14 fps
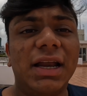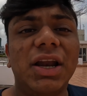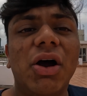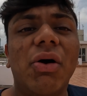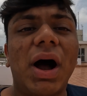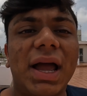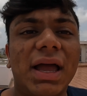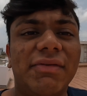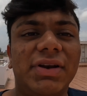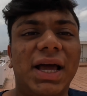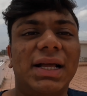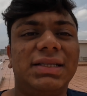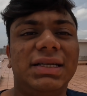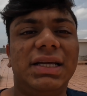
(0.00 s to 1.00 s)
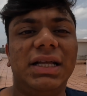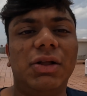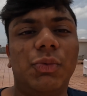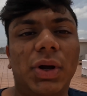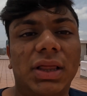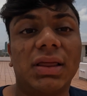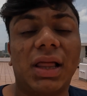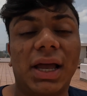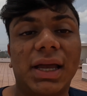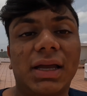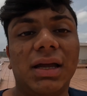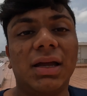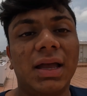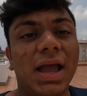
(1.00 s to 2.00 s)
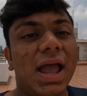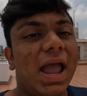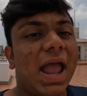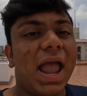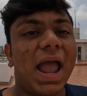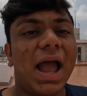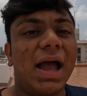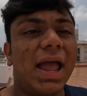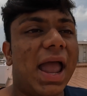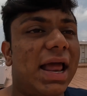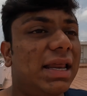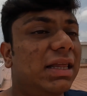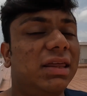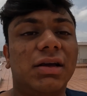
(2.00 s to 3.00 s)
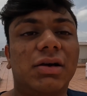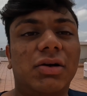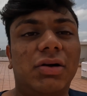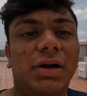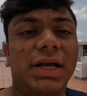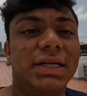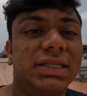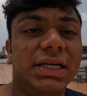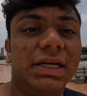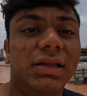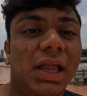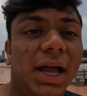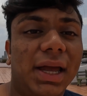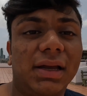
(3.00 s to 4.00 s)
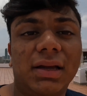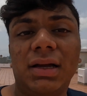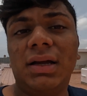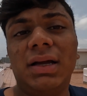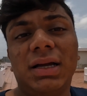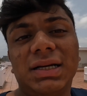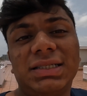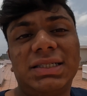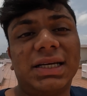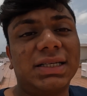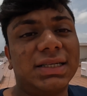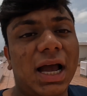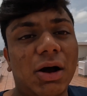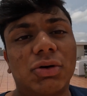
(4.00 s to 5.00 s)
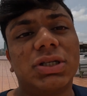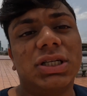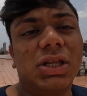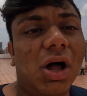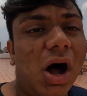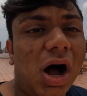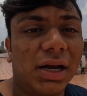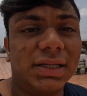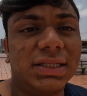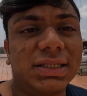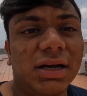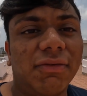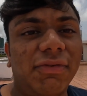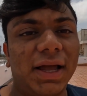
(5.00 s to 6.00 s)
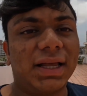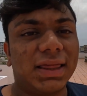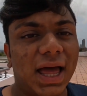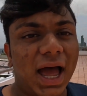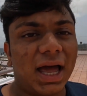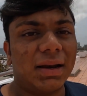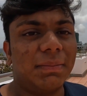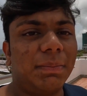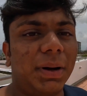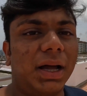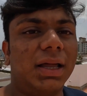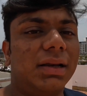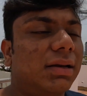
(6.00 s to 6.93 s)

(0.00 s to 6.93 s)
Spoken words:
I know I haven't had to deal with like anything crazy like 6 hours long and stuff like that, but